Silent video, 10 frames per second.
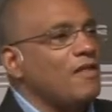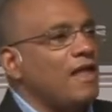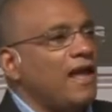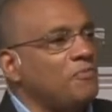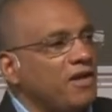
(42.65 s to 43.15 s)

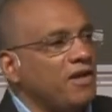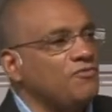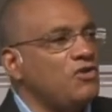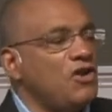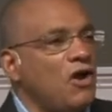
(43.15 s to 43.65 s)
As many of
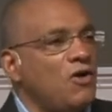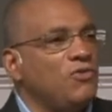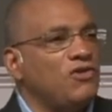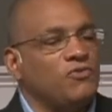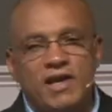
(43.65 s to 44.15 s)
you know,
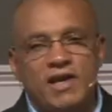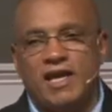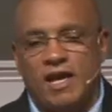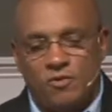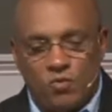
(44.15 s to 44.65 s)
this
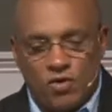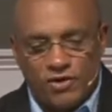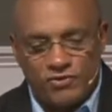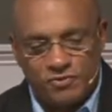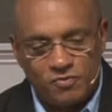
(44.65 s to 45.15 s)
weekend
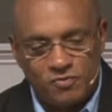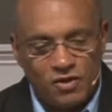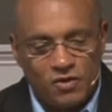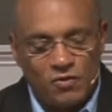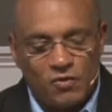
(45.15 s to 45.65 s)
was
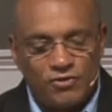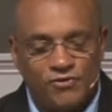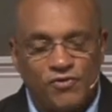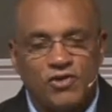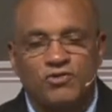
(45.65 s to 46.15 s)

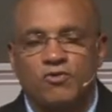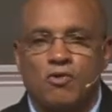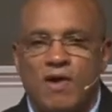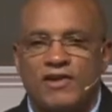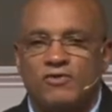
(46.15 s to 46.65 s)
virtual
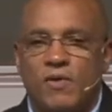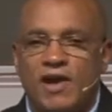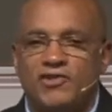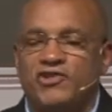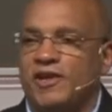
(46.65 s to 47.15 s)

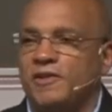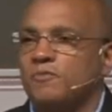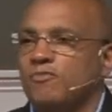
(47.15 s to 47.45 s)
graduation